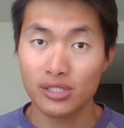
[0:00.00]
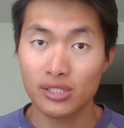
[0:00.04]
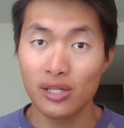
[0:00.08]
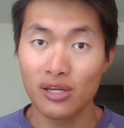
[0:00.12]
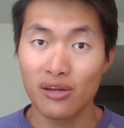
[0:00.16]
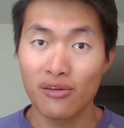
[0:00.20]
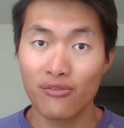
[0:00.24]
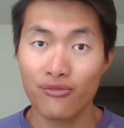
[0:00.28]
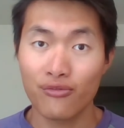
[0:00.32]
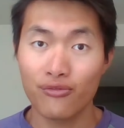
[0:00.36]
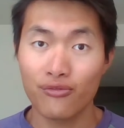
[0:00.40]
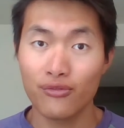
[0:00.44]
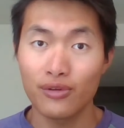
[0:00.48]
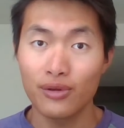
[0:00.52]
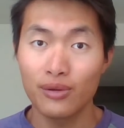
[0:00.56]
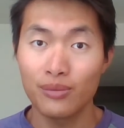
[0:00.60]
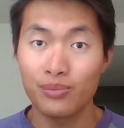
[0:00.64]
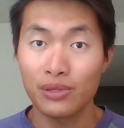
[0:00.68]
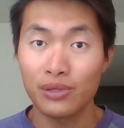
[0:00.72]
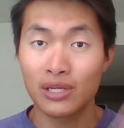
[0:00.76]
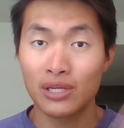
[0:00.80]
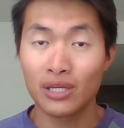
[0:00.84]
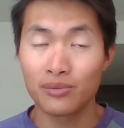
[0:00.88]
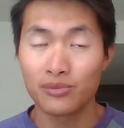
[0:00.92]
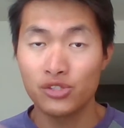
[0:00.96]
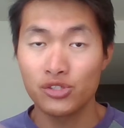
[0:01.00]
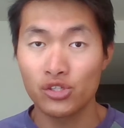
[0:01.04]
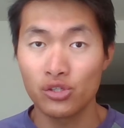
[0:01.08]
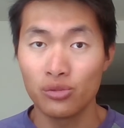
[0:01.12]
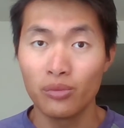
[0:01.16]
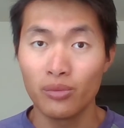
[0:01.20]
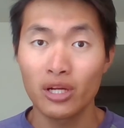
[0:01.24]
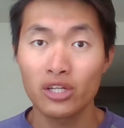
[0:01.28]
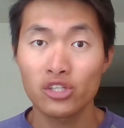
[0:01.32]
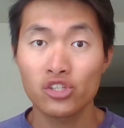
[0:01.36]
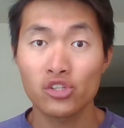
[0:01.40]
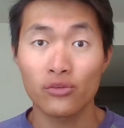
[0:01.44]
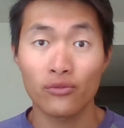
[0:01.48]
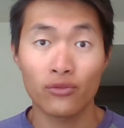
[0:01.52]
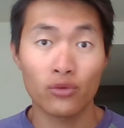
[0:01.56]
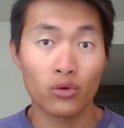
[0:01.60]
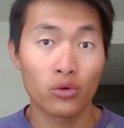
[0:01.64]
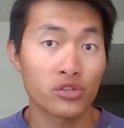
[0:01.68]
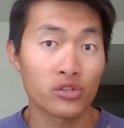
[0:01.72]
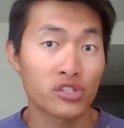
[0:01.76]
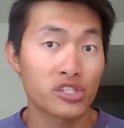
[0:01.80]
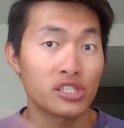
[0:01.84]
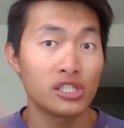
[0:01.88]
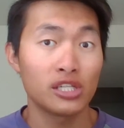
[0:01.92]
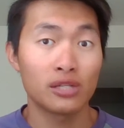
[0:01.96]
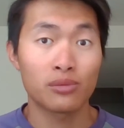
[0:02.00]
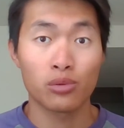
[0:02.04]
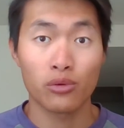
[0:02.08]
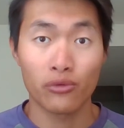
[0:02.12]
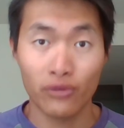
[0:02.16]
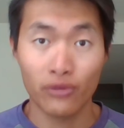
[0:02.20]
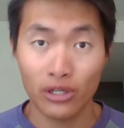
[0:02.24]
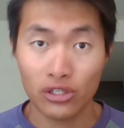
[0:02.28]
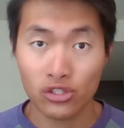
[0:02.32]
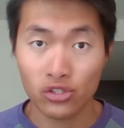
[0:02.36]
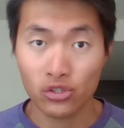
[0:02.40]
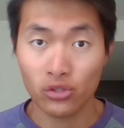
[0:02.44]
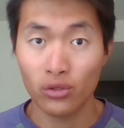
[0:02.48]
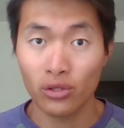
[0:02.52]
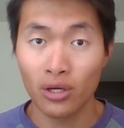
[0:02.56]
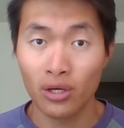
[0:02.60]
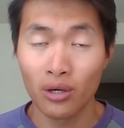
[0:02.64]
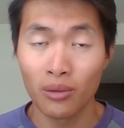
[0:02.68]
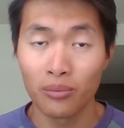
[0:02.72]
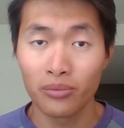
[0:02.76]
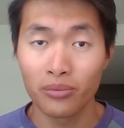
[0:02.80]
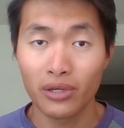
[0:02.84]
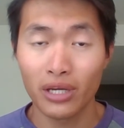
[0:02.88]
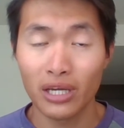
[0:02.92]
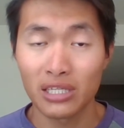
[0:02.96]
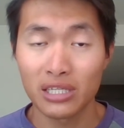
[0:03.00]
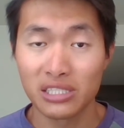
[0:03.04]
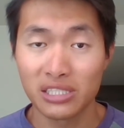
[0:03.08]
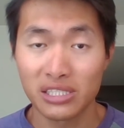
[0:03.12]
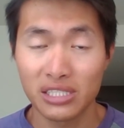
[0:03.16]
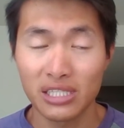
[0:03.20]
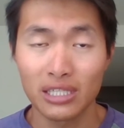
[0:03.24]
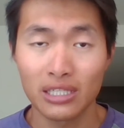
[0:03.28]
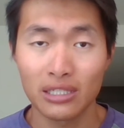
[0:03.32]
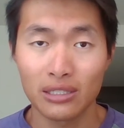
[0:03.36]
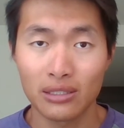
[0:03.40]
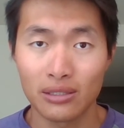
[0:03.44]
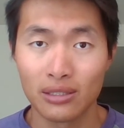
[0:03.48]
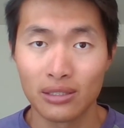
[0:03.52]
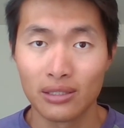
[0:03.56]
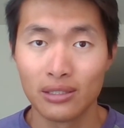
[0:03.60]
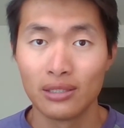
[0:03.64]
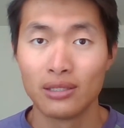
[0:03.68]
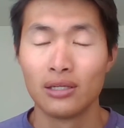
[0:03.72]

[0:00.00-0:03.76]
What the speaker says: If it becomes too much, of course, seek professional help as needed.